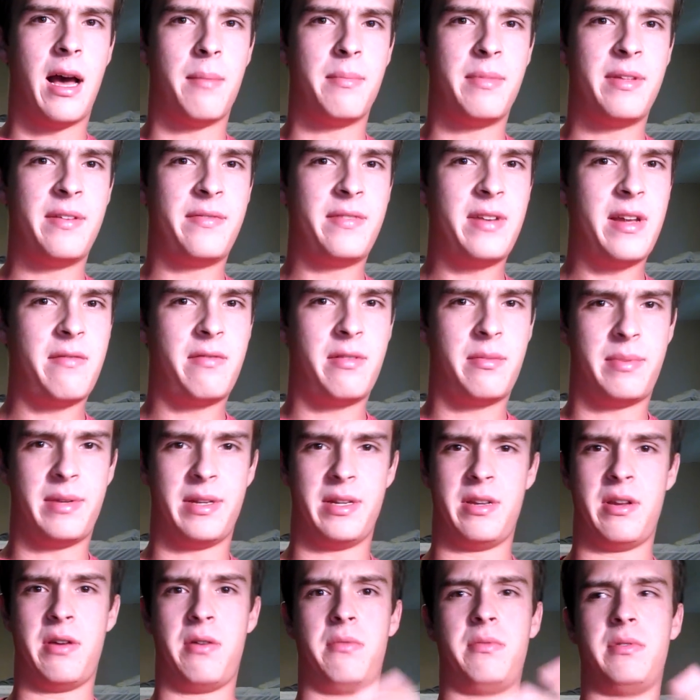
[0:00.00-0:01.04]
They've never
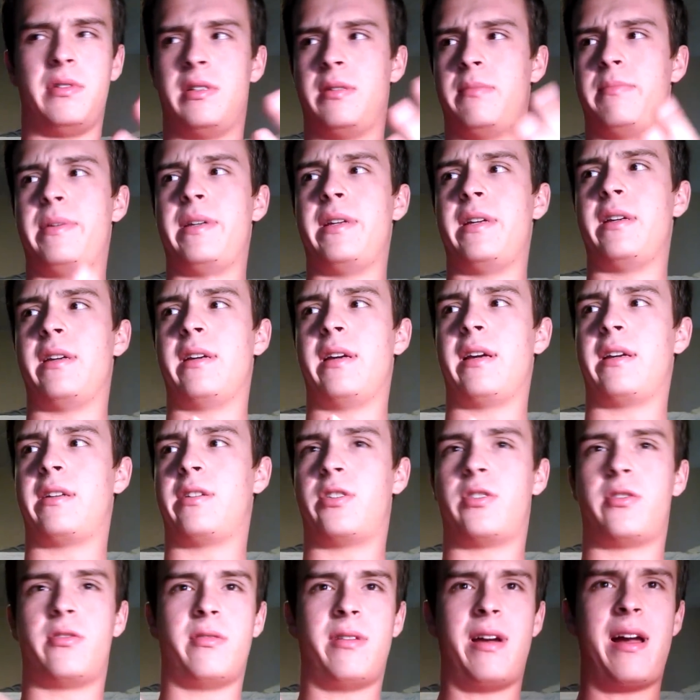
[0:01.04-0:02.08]
been known to be
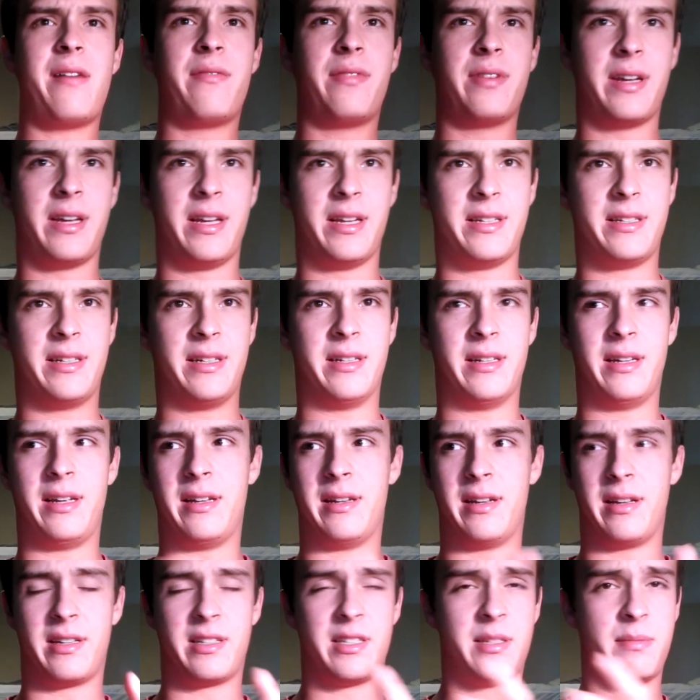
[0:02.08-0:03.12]
extravagant
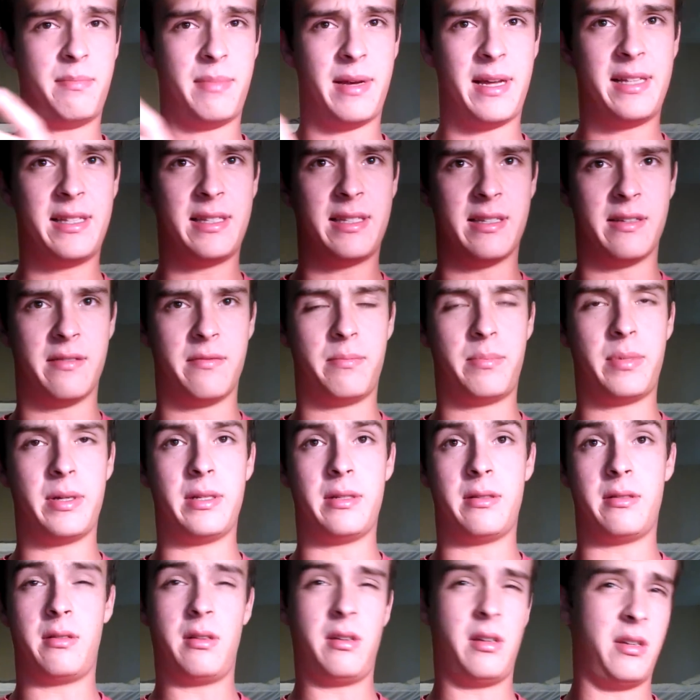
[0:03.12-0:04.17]
and expensive,
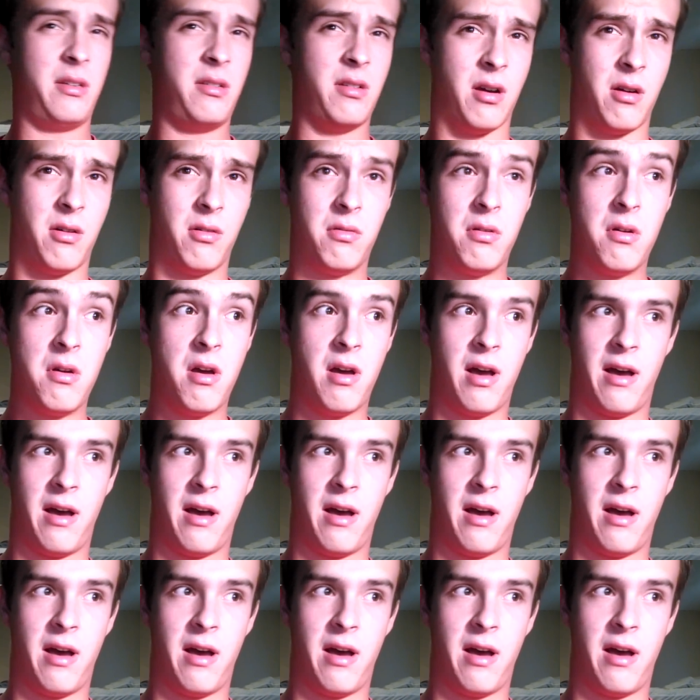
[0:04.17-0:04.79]
but a